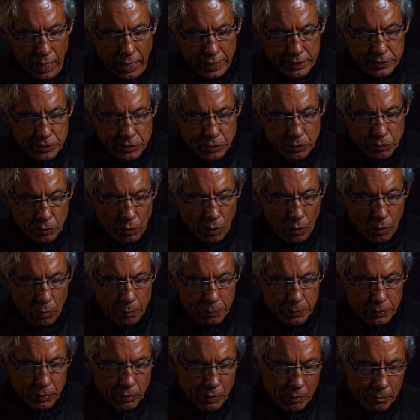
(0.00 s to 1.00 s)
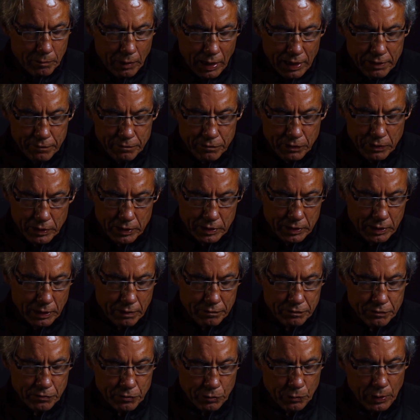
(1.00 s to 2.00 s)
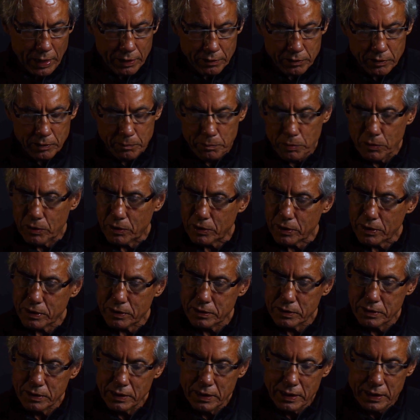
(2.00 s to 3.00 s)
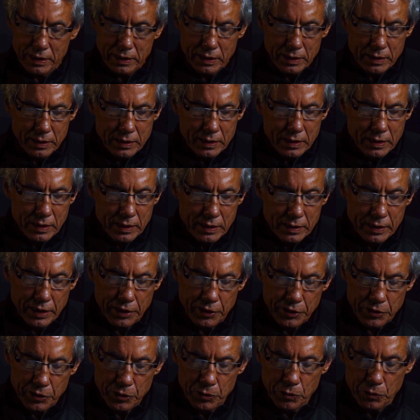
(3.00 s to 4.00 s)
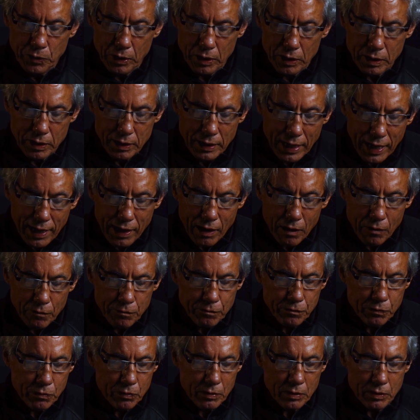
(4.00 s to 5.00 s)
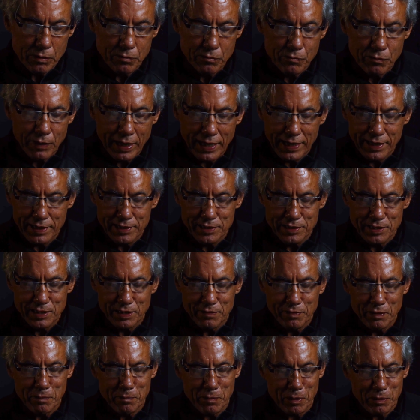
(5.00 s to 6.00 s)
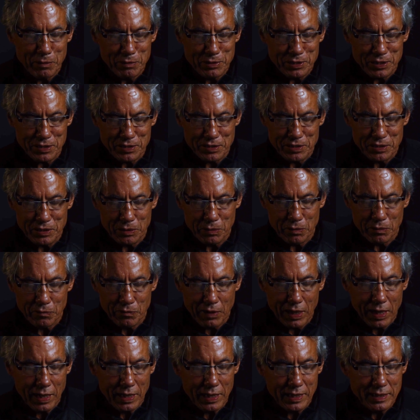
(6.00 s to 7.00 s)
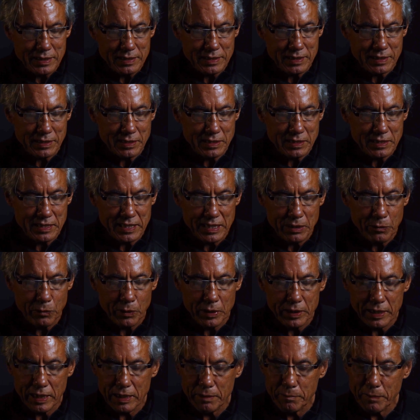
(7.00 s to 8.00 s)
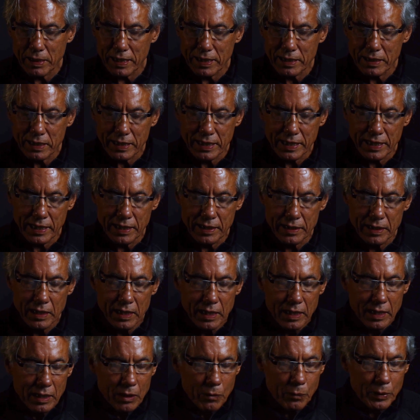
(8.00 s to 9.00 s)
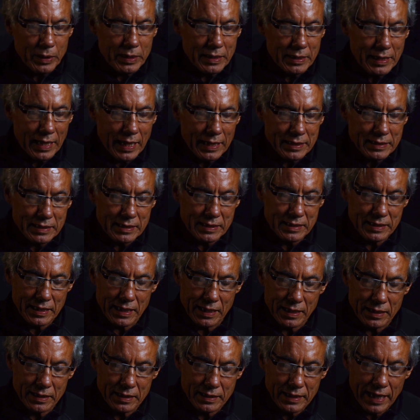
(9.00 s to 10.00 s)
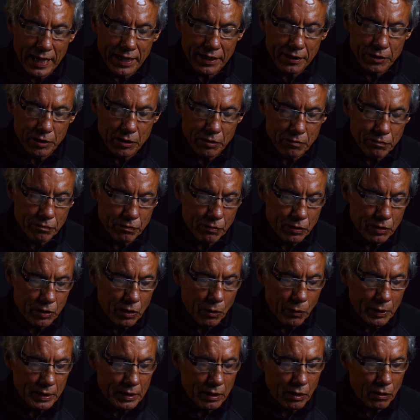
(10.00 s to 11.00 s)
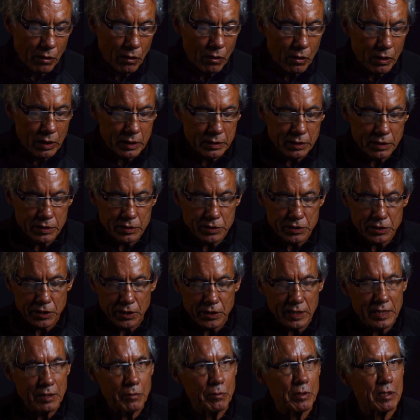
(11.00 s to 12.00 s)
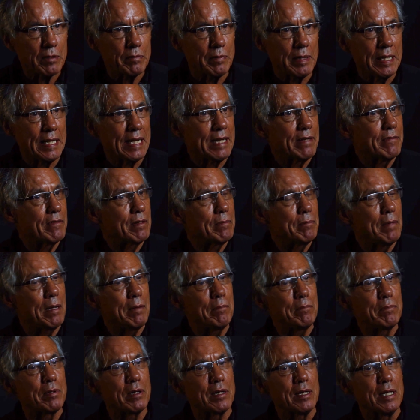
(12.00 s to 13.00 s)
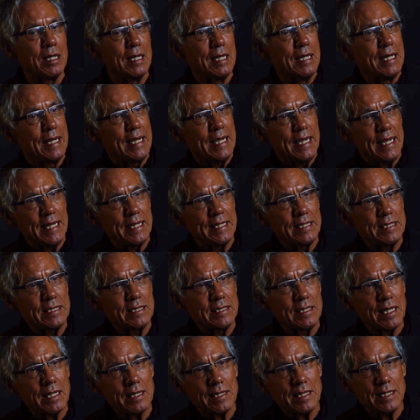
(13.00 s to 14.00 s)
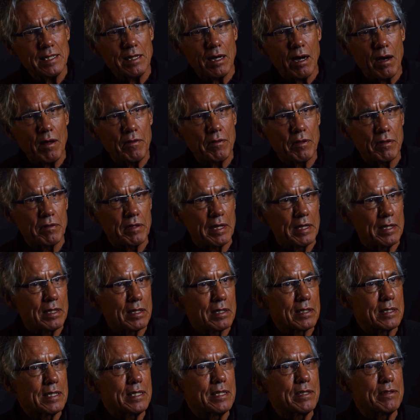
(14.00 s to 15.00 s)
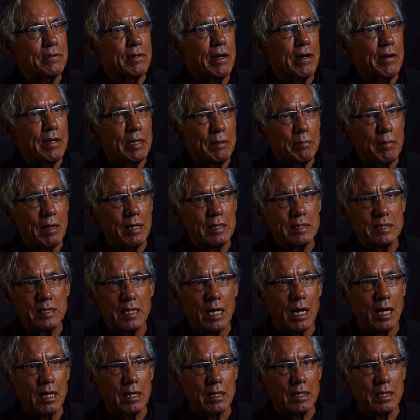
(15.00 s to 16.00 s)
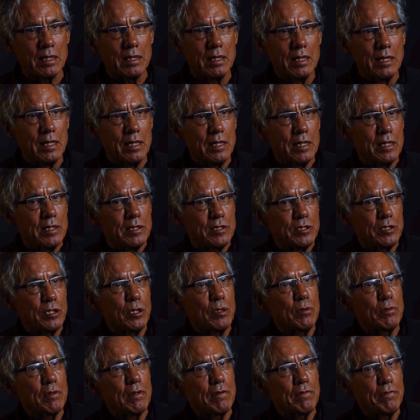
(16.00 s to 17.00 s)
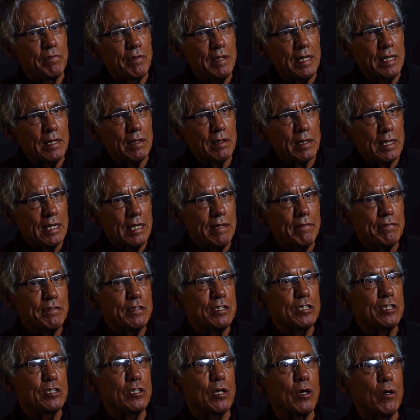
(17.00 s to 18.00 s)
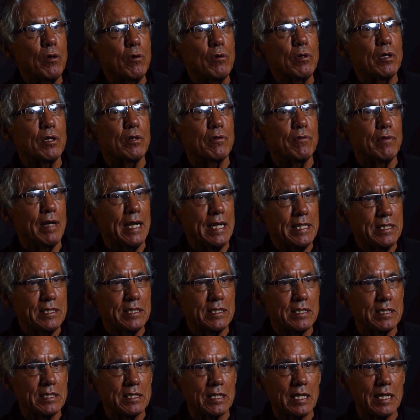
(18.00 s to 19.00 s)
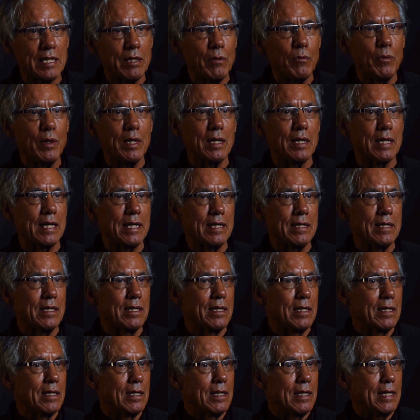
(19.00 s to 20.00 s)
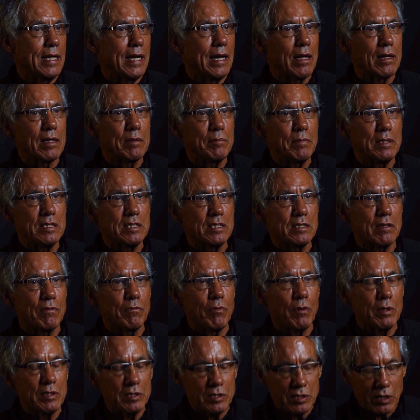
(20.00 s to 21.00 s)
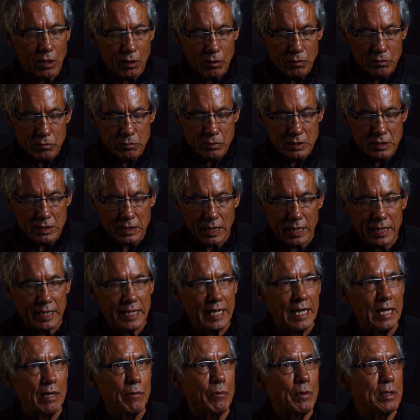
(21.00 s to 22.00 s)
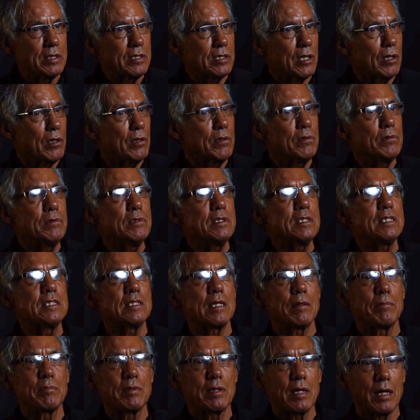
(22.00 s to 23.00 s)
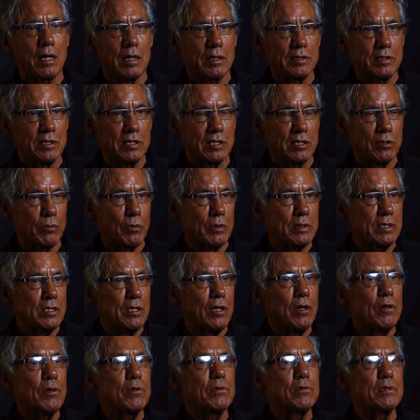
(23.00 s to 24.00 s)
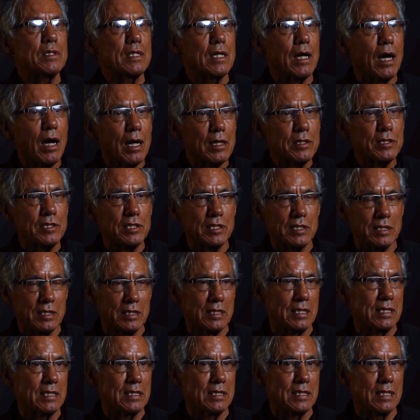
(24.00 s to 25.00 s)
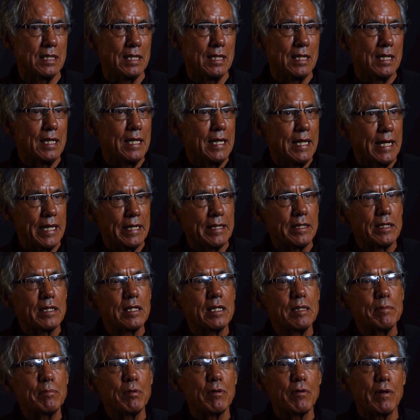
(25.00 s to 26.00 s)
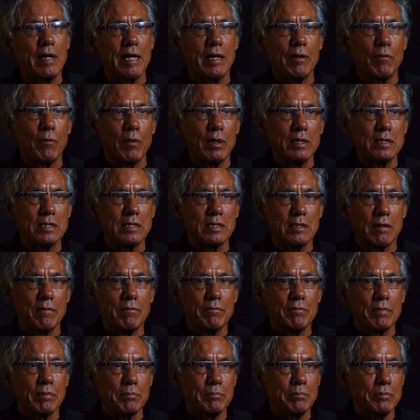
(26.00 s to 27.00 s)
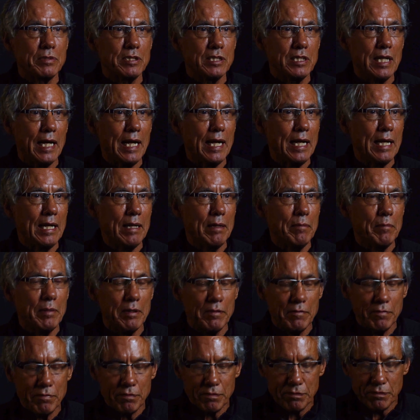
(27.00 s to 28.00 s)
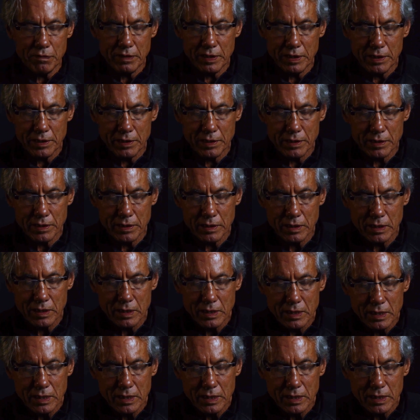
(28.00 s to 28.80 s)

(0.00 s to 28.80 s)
I do hope you are mindful enough throughout the book that you allow for a range of emotions to arise and see where they may lead. With that said, thank you for going along on this journey with me. And remember, it is nothing other than a literary mandala to reveal, if so courageously willing, elements of one's own psyche, one's own subconscious, one's own consciousness, and liberate one from shame and fear